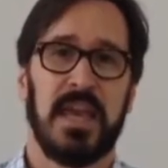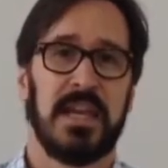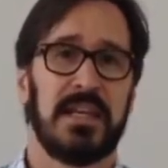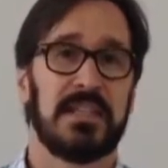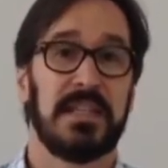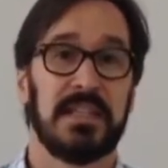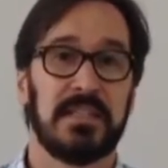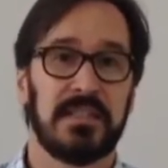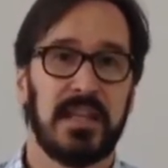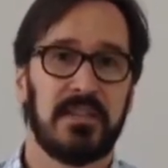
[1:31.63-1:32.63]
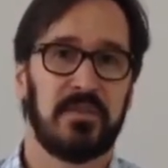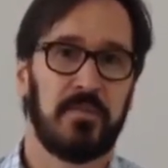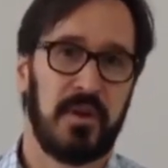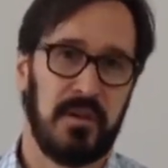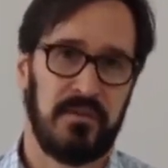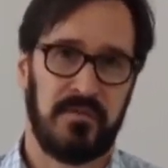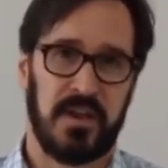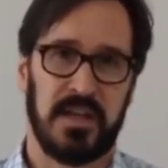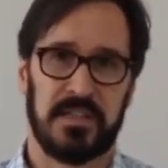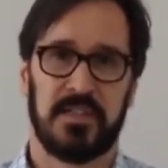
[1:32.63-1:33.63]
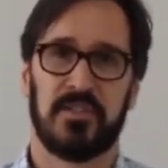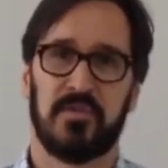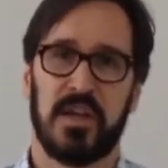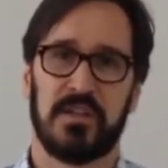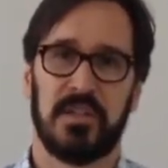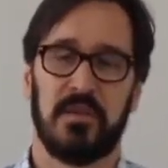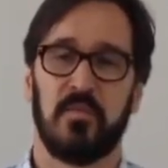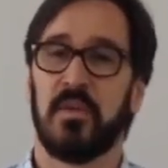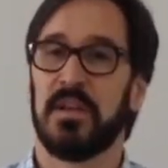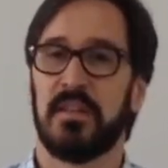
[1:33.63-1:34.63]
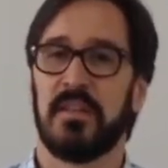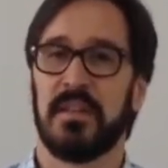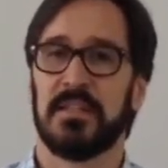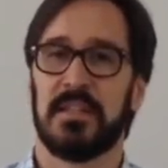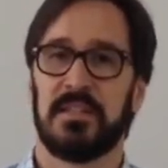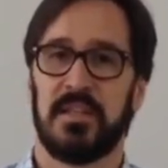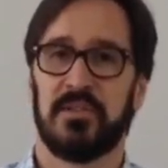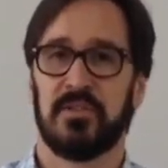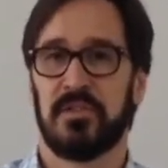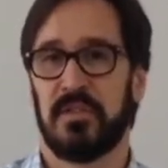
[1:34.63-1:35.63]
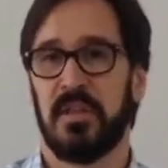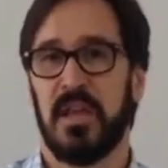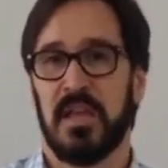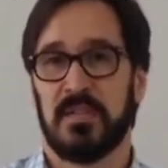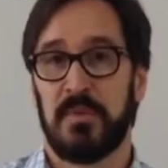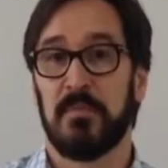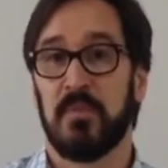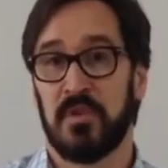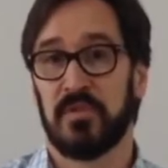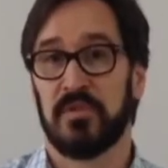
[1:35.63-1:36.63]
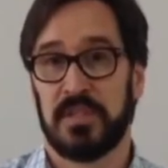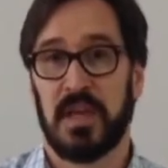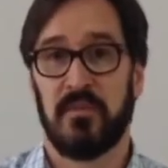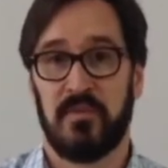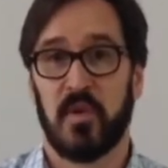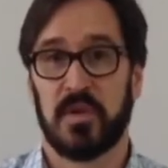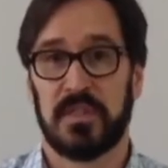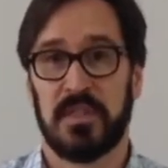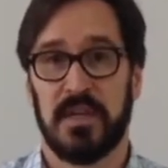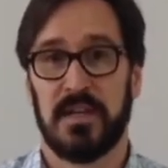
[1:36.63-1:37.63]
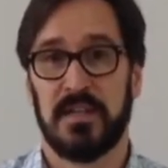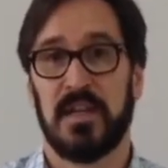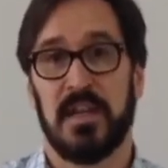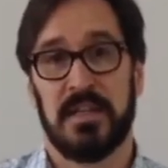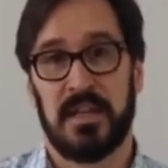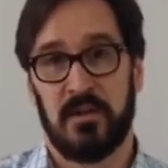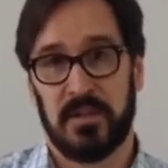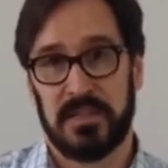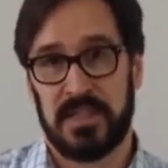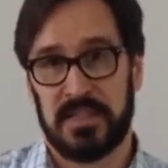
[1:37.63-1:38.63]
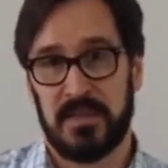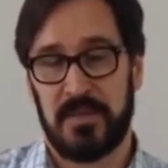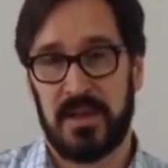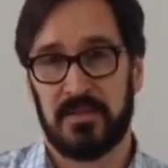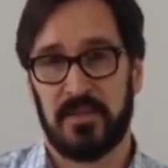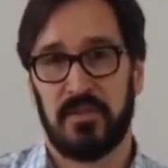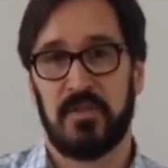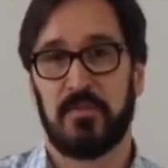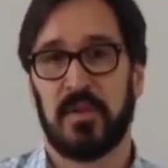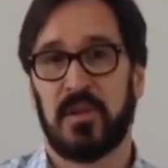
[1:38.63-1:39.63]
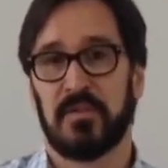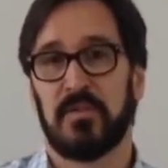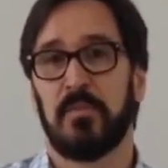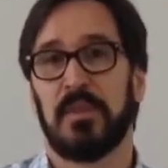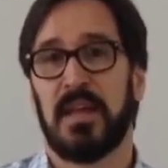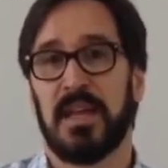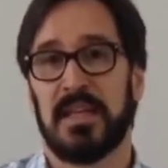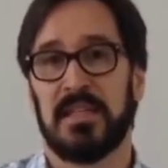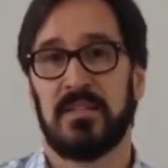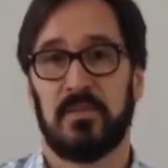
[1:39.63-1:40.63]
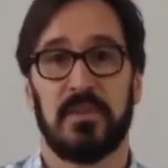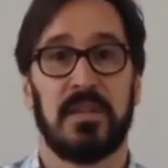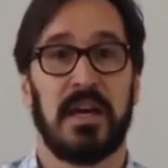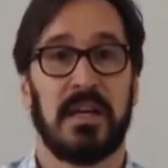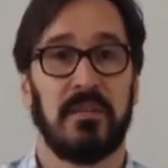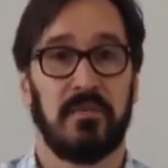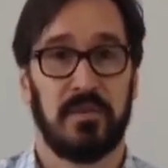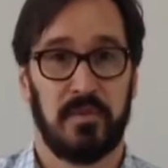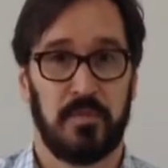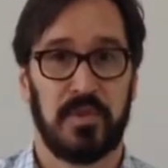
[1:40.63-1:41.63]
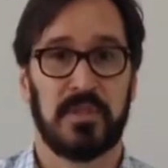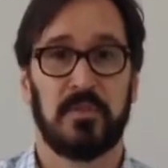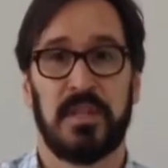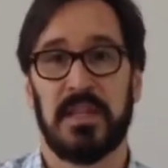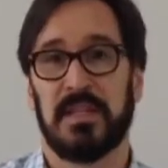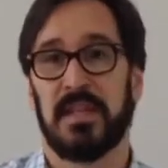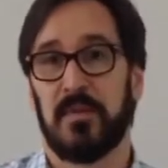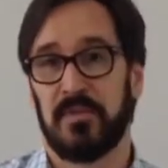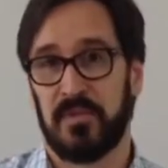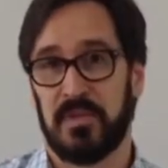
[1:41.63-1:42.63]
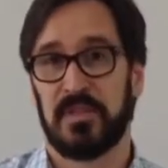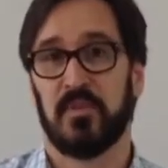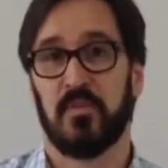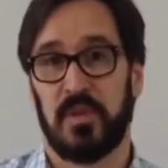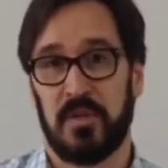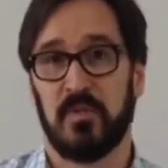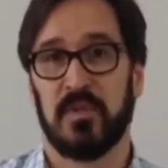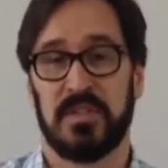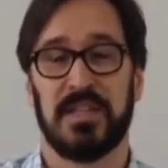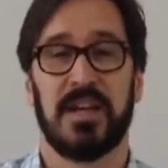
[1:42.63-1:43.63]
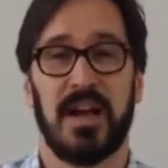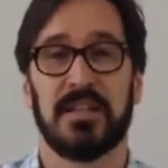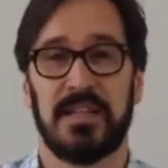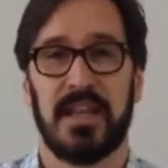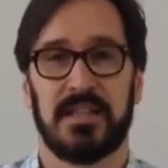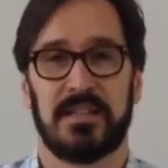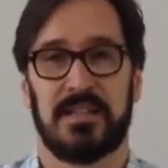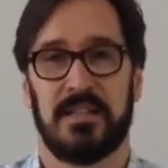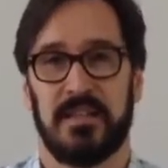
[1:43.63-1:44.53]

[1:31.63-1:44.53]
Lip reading: And it is an essential part of phonics instruction, and one of the things that teachers should spend most of their time focusing on, not only teaching them how to do it, but also applying it to a lot of little books where they get the opportunities to read words in context.